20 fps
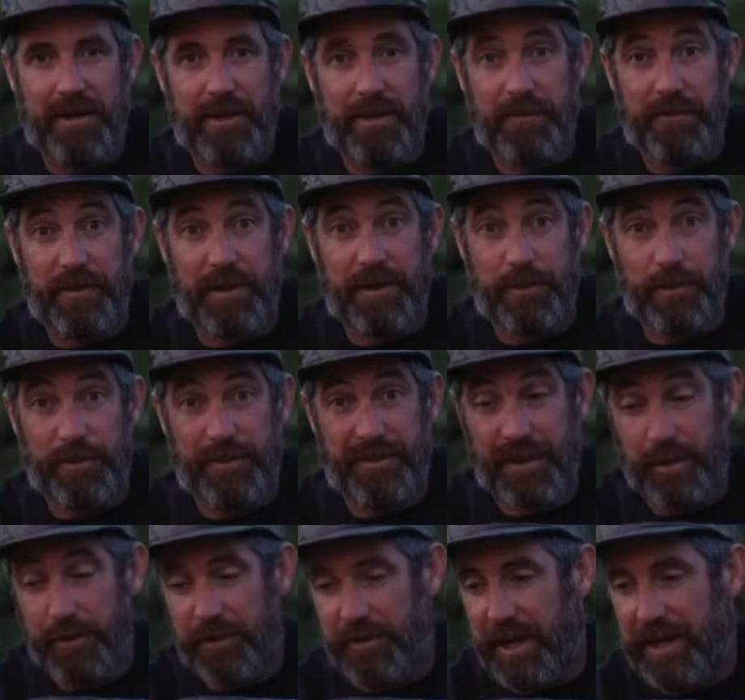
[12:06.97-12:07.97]
and the fish was
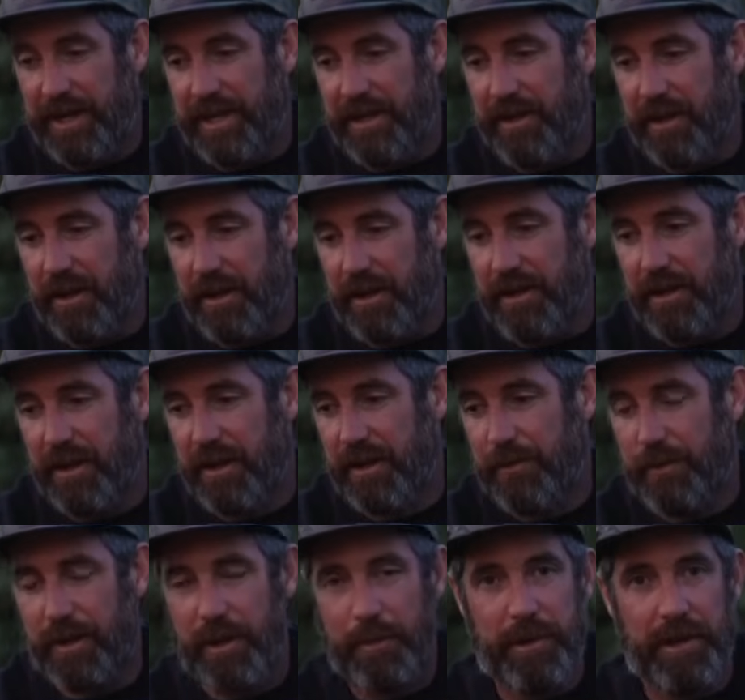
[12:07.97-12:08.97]
still taking line
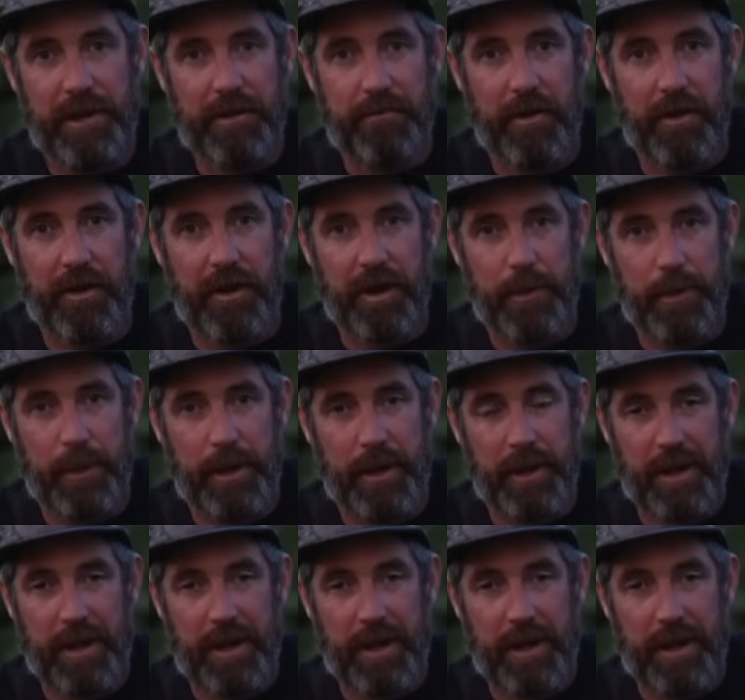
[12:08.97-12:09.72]
when I picked the rod up.